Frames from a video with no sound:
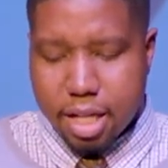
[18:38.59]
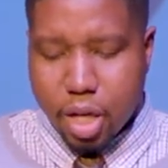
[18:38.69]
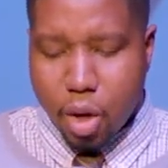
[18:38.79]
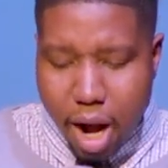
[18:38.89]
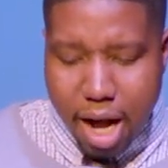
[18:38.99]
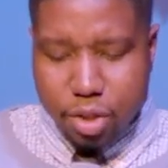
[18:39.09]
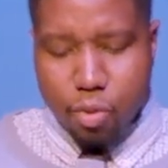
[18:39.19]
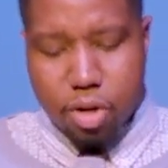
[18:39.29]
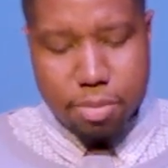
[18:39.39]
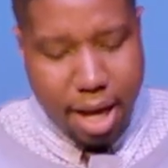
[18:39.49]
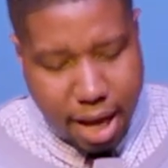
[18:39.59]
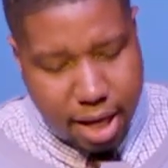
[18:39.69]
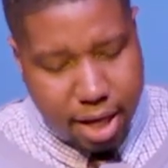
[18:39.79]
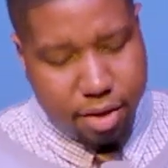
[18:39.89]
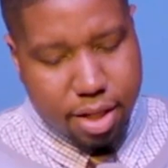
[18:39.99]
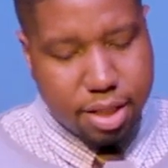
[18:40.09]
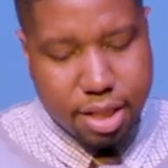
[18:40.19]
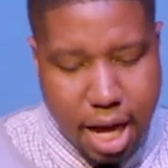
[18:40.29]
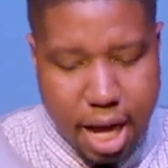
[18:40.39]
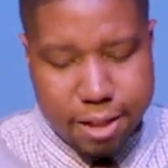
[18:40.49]
So I swore my anger. This is
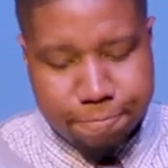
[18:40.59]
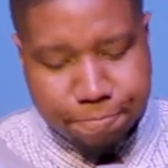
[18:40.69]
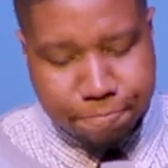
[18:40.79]
God.